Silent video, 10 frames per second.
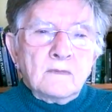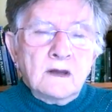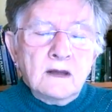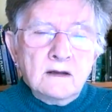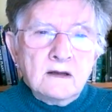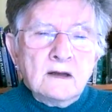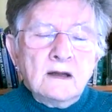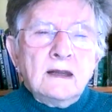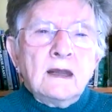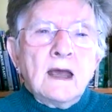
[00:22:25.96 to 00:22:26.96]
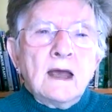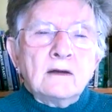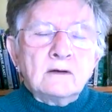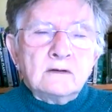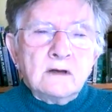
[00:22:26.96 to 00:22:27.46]
Keith Gilley
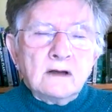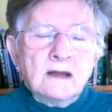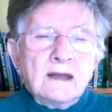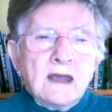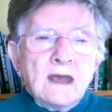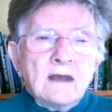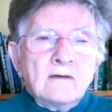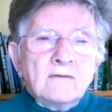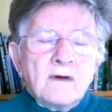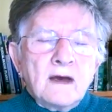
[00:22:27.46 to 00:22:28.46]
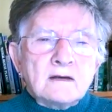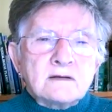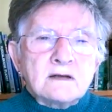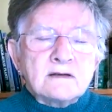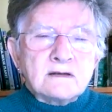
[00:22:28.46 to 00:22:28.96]
and Dudley Cave,
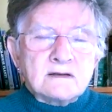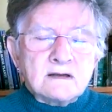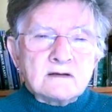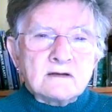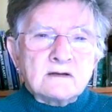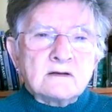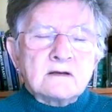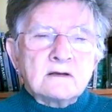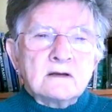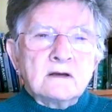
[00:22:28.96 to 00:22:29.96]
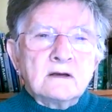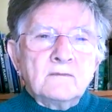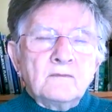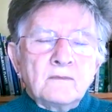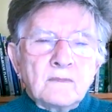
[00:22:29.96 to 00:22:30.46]
as his assistant,
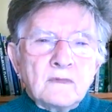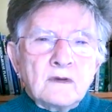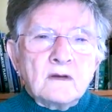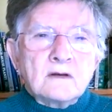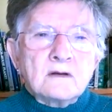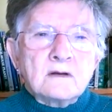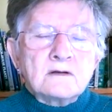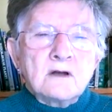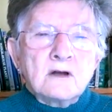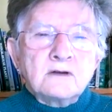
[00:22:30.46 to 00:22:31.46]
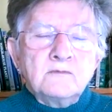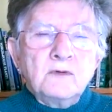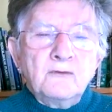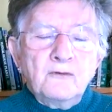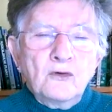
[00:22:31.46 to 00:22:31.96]
started
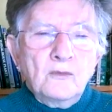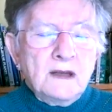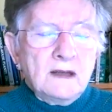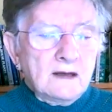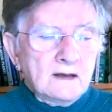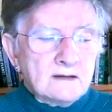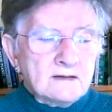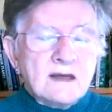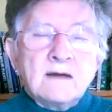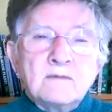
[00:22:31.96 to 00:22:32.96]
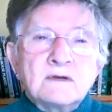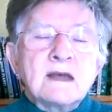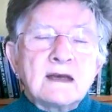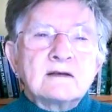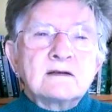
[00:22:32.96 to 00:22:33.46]
performing
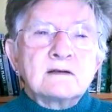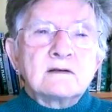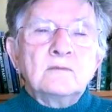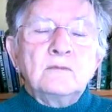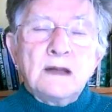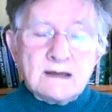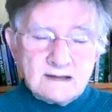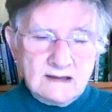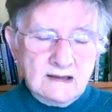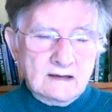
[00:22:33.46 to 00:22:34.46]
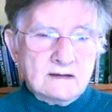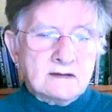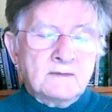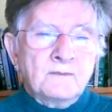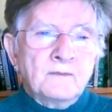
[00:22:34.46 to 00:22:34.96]
same-sex
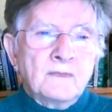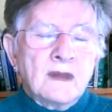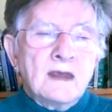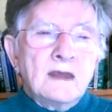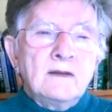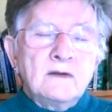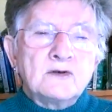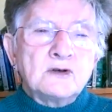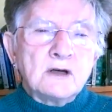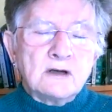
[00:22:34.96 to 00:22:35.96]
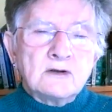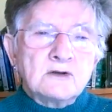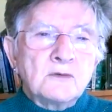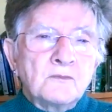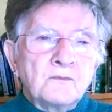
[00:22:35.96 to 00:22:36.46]
blessings in the church.